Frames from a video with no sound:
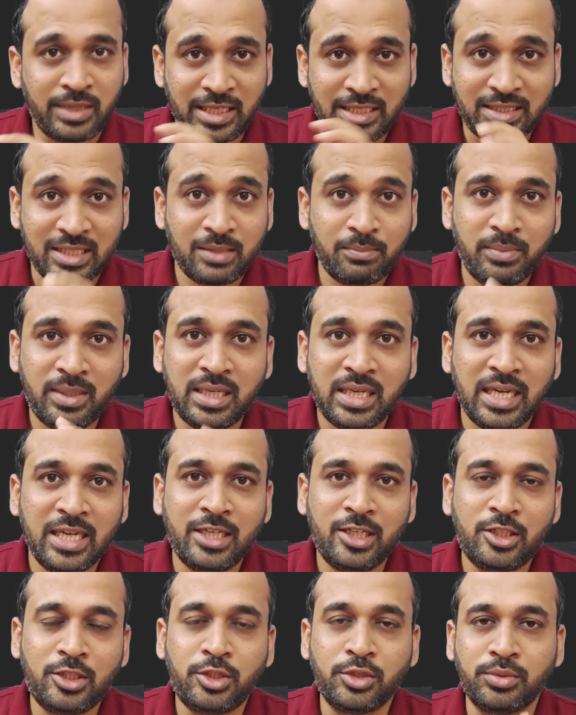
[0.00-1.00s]
I recommend
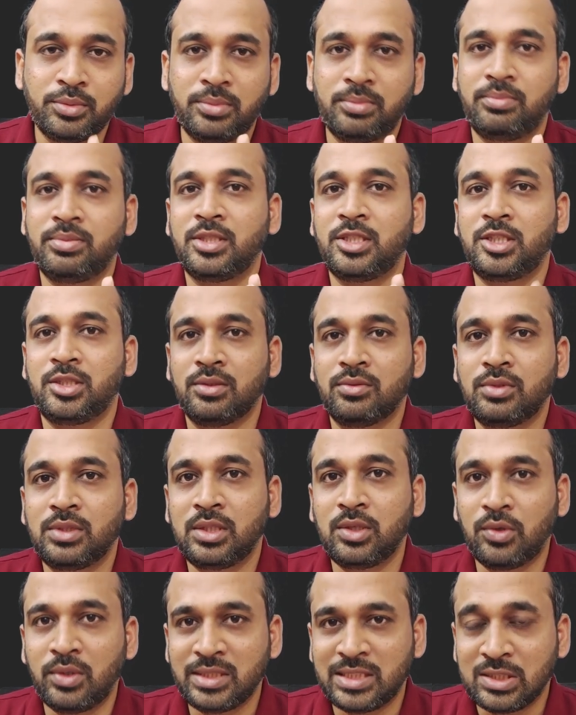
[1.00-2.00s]
highly to
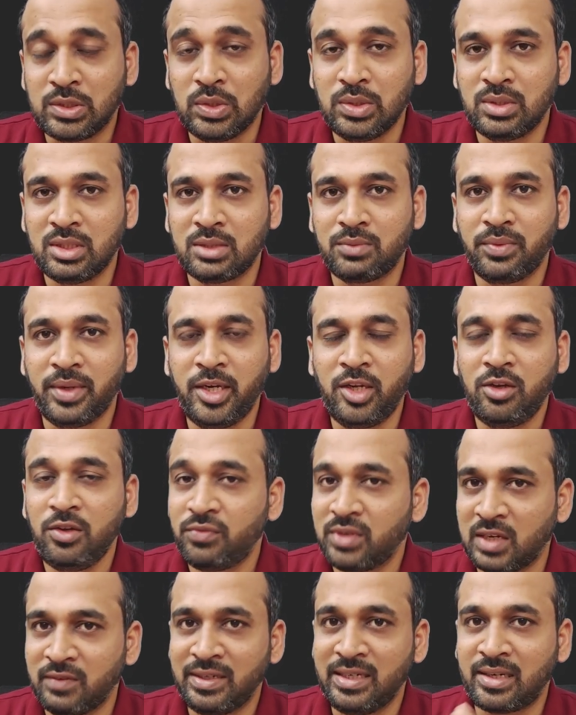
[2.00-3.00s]
go and check out that video
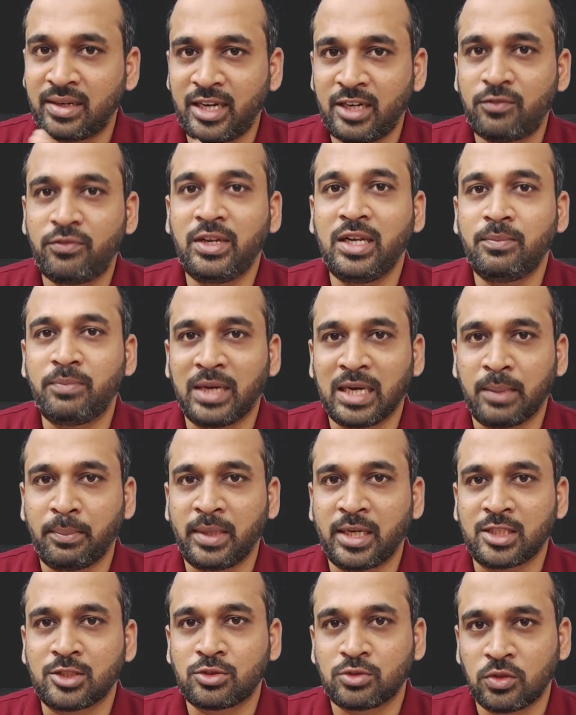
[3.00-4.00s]
if you haven't tried field
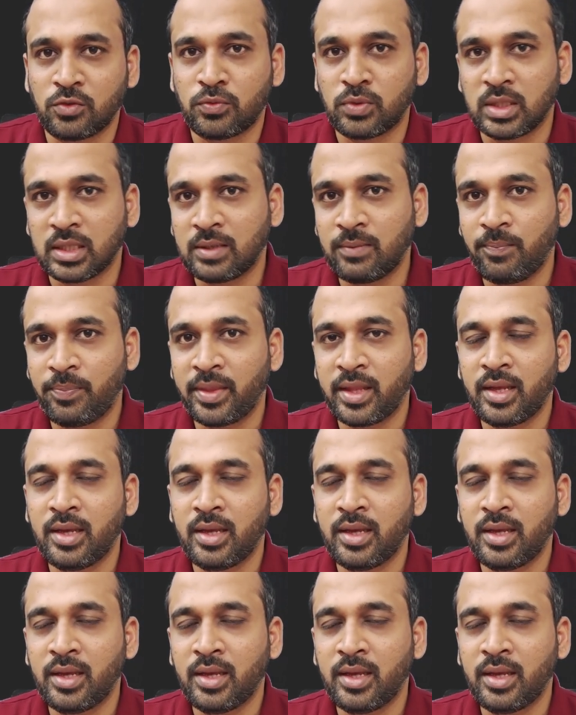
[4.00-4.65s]
parameters so far.